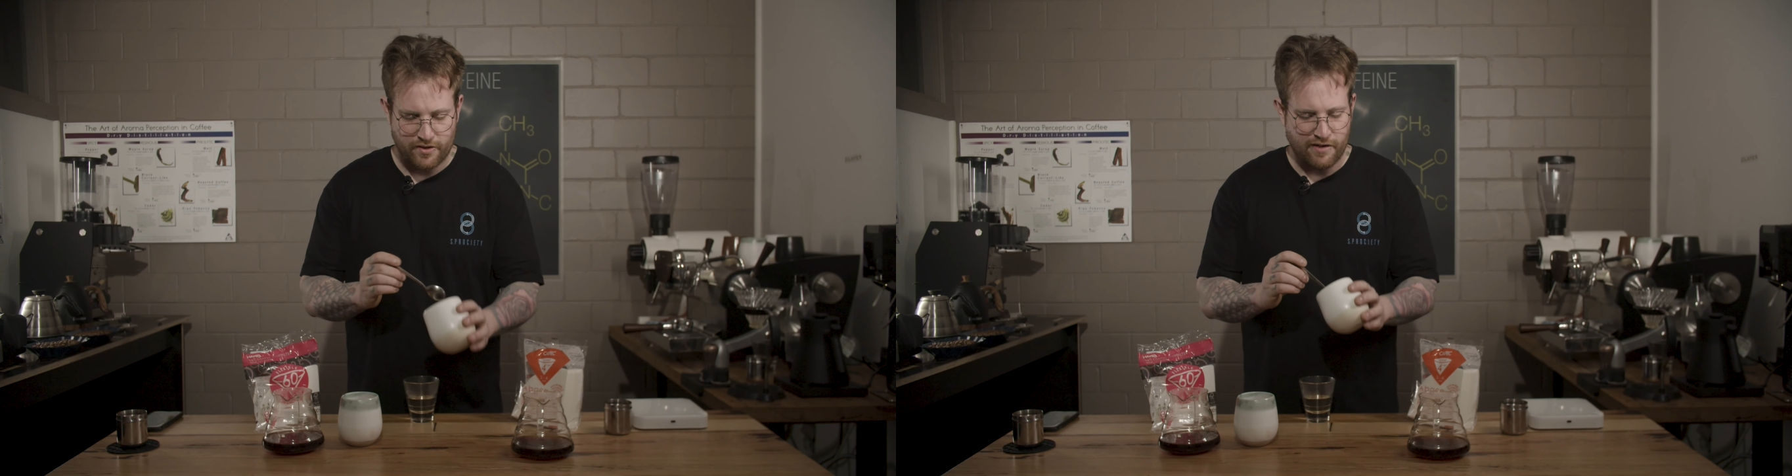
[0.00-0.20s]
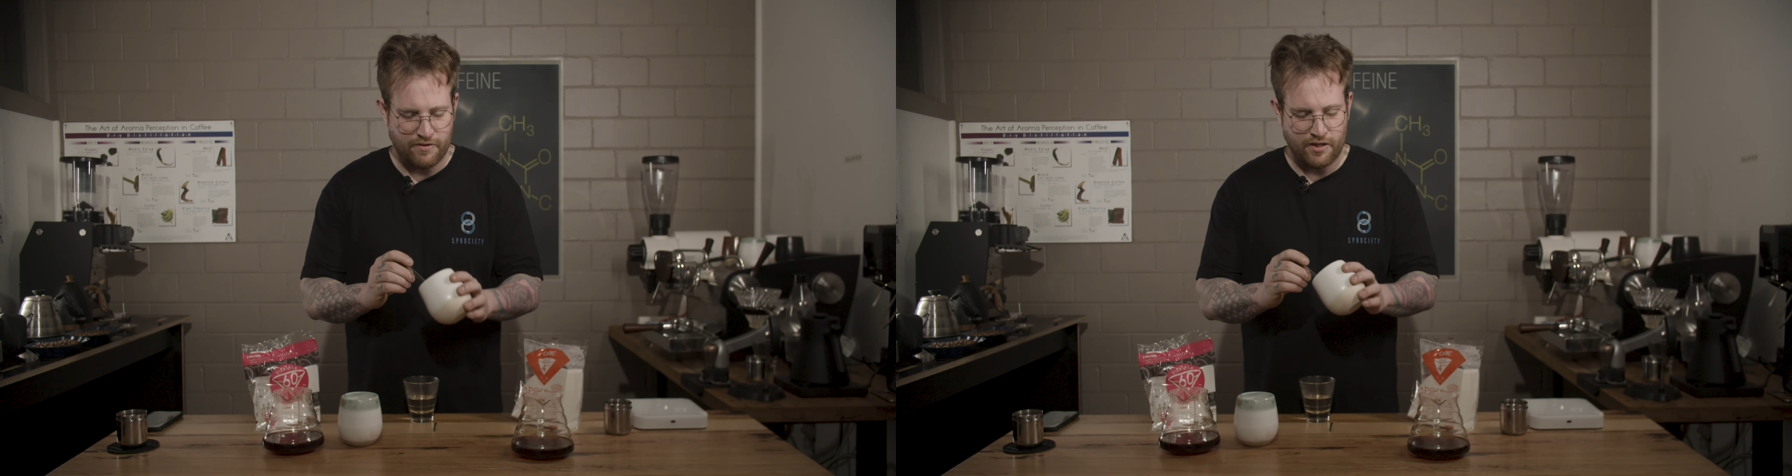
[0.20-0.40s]

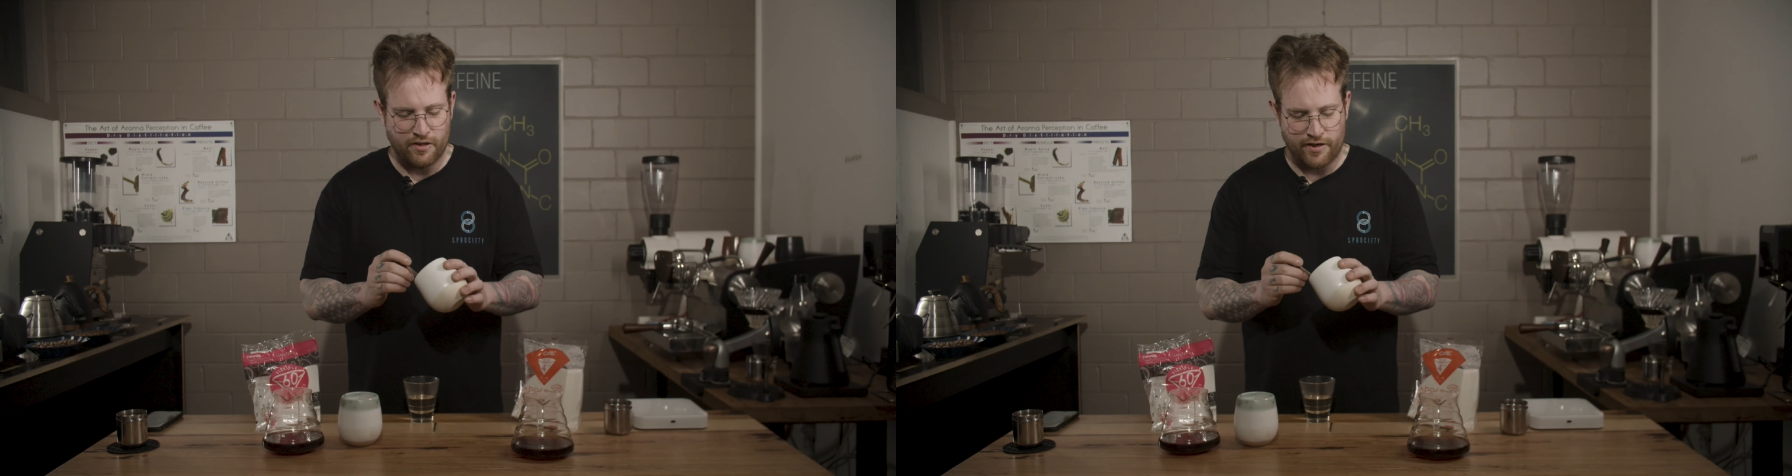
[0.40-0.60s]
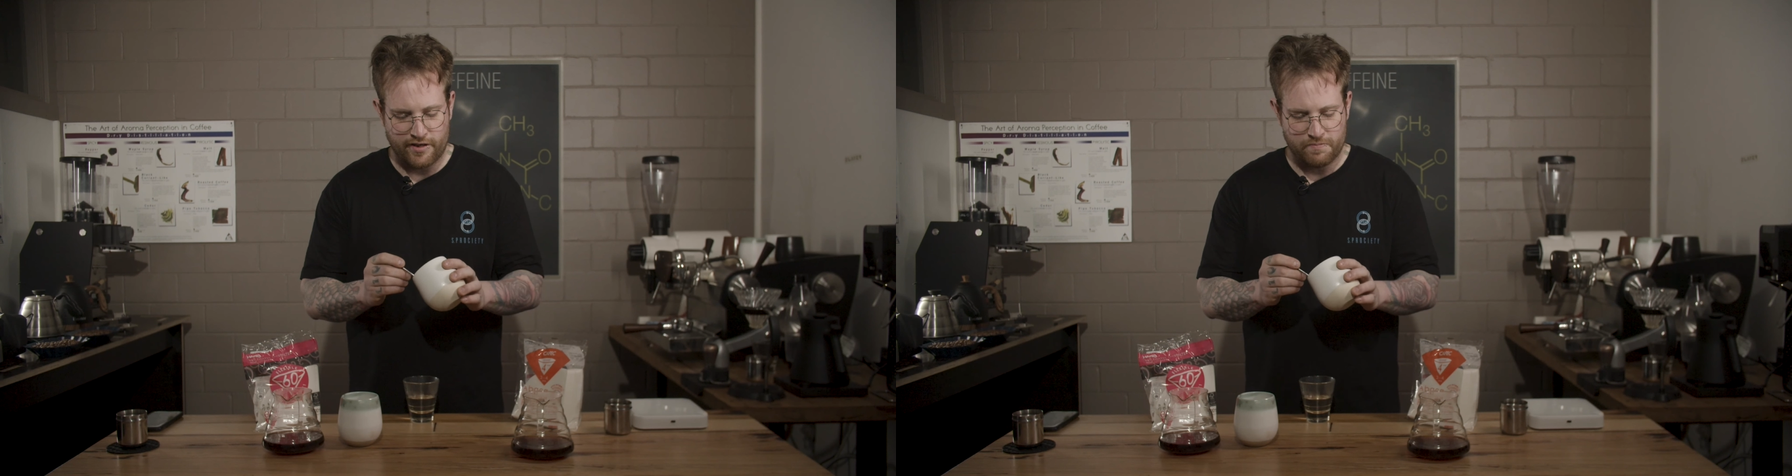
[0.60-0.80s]
everything
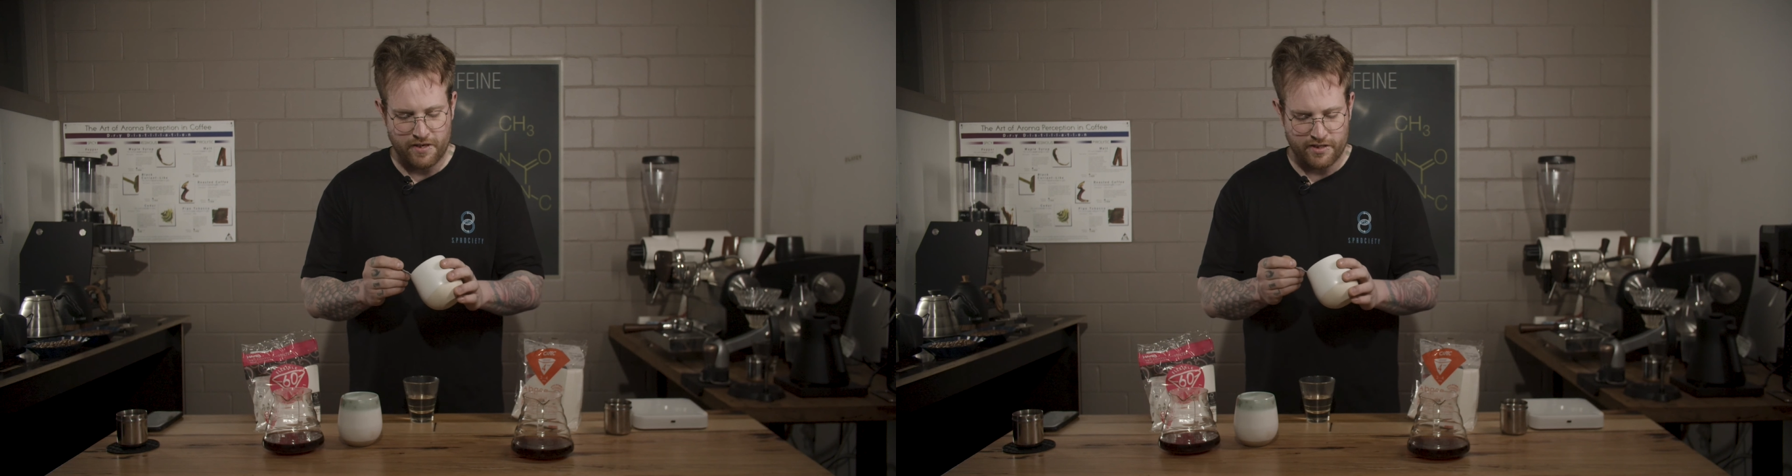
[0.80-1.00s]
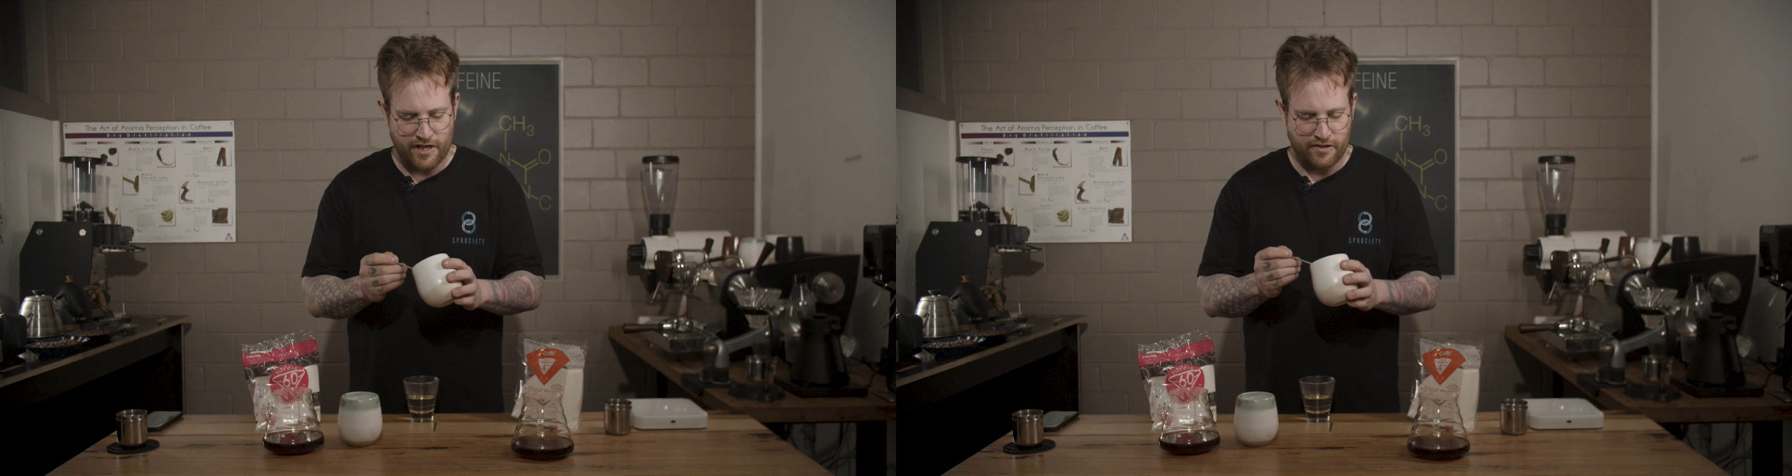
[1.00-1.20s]
that I
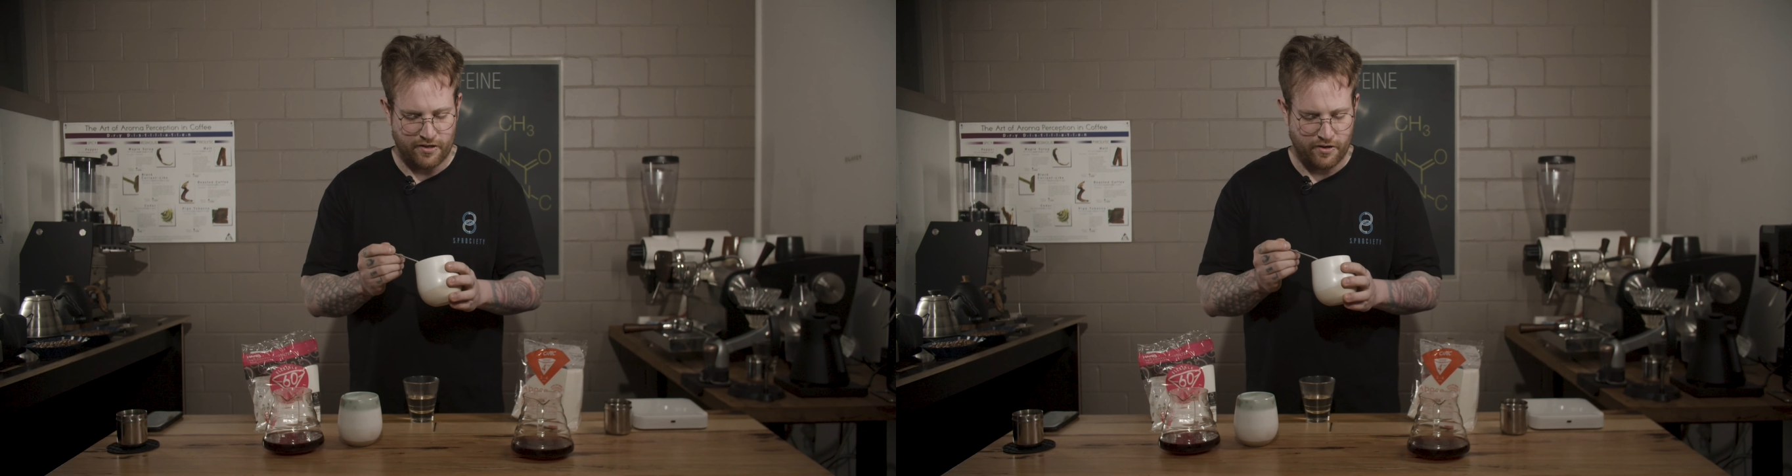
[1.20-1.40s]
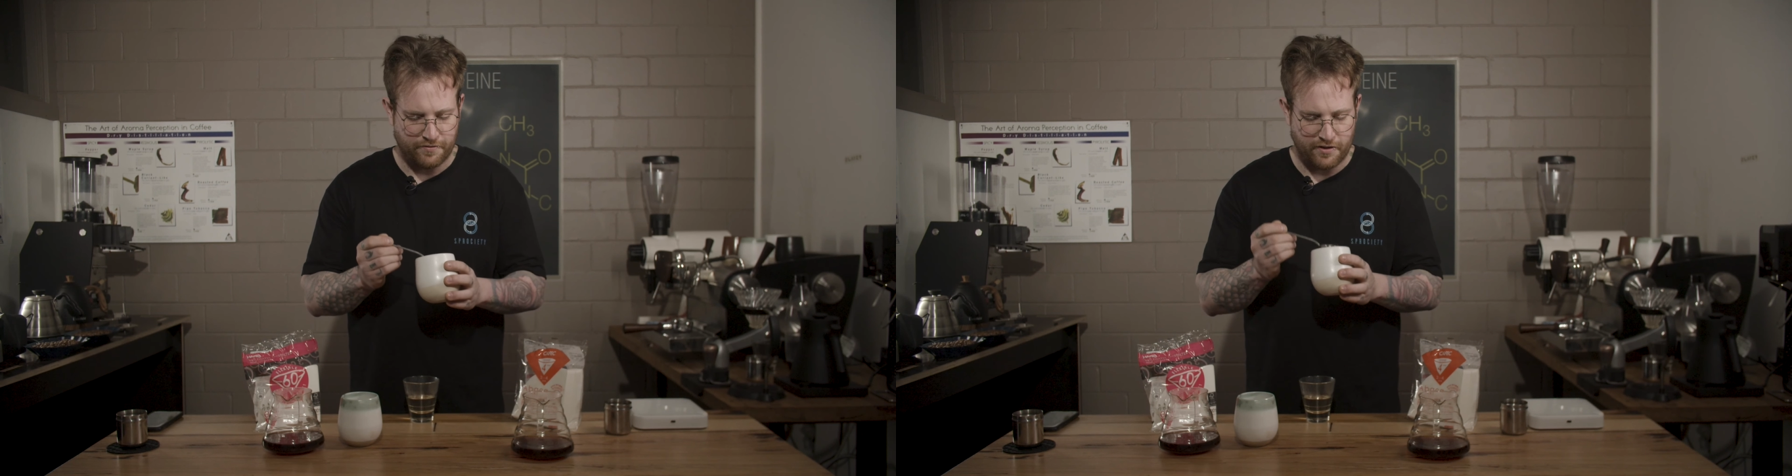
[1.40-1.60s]
expect out of the
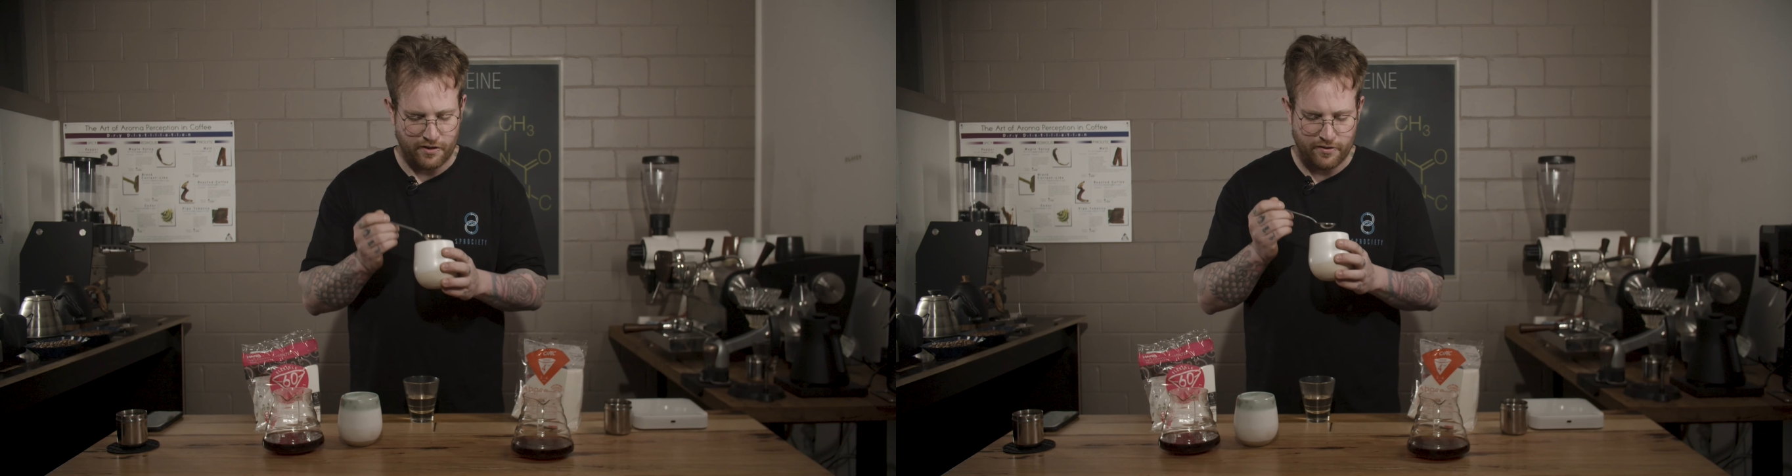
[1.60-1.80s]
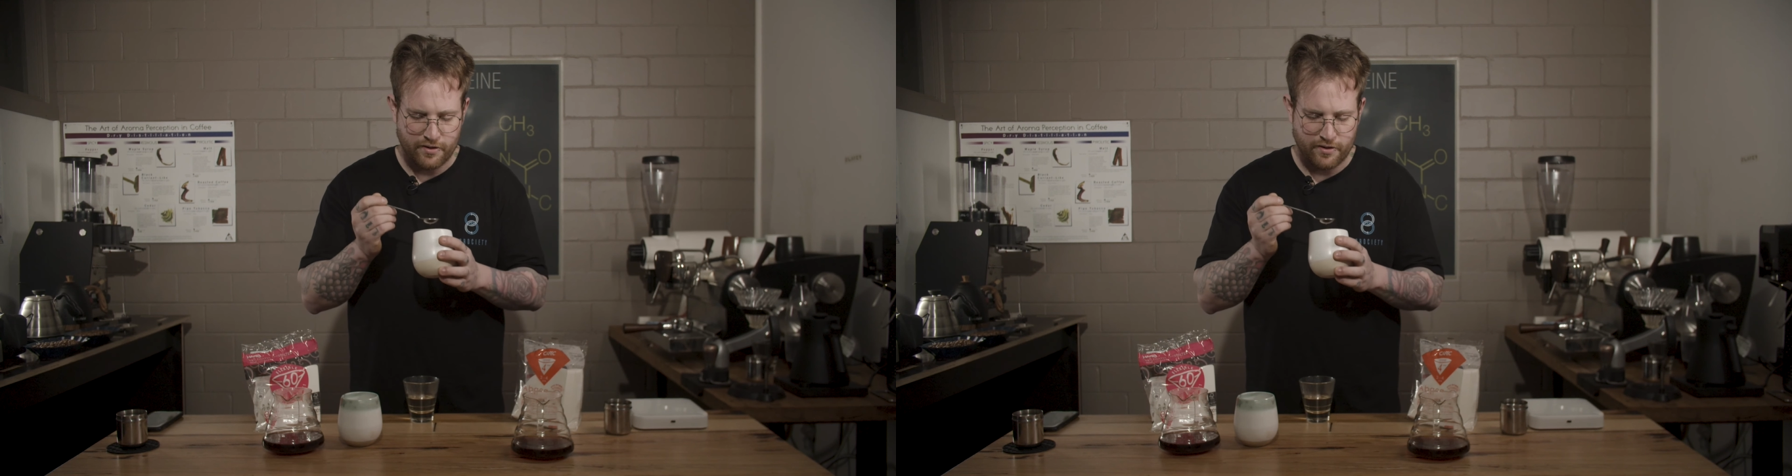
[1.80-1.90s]
coffee,